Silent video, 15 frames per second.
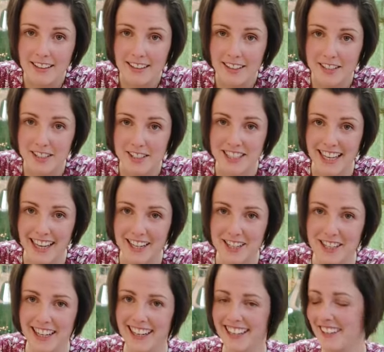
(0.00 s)
It's today
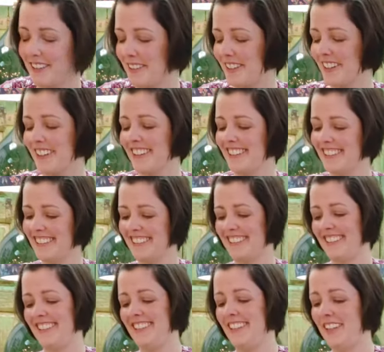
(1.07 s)
she you are.
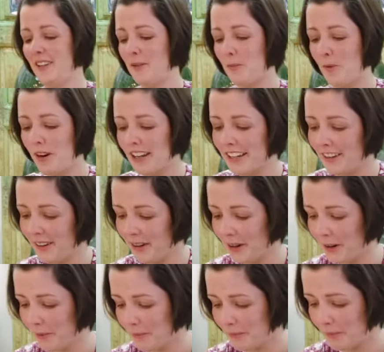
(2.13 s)
Why
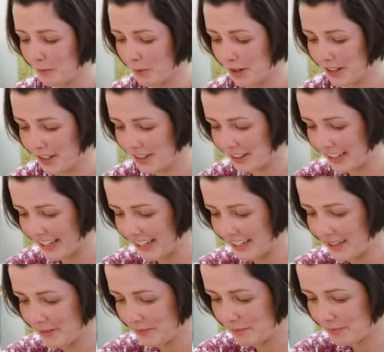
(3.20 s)
not? Why not, eh?